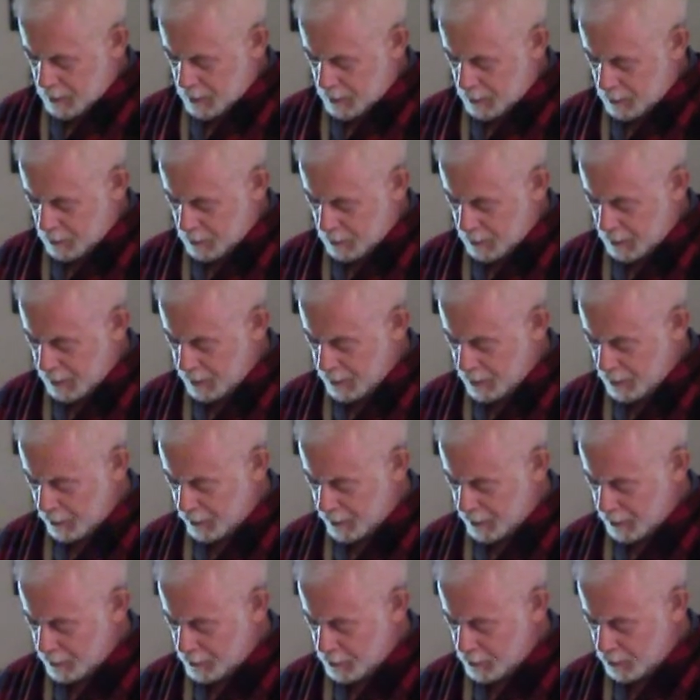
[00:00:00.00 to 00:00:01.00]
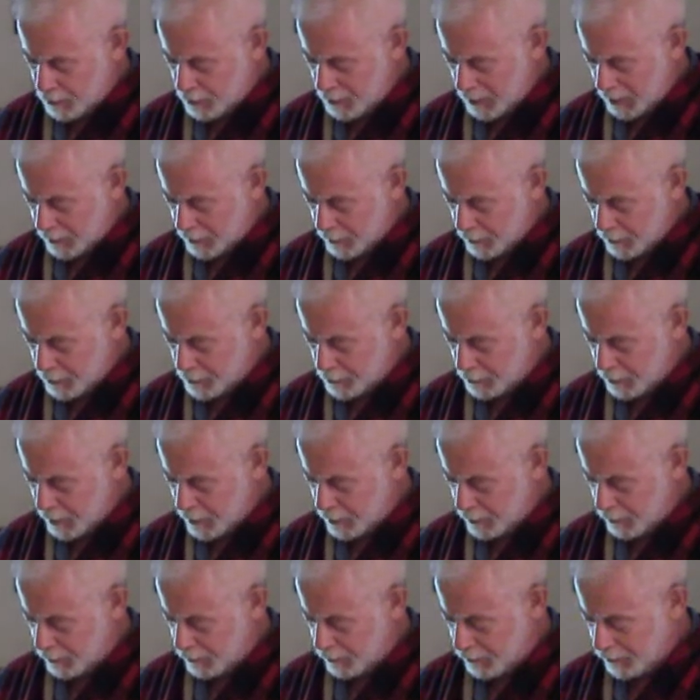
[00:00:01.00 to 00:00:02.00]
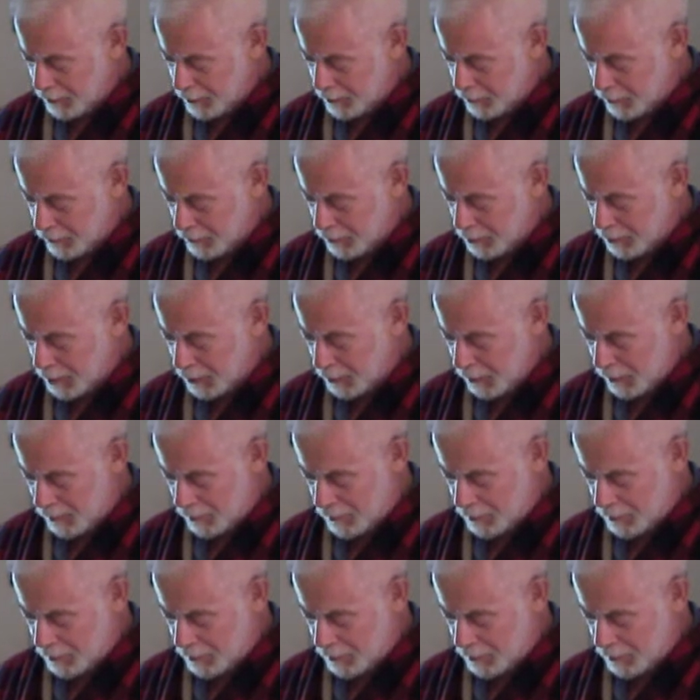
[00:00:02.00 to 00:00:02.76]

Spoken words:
"What are you going to do about those renters of yours, Bill?"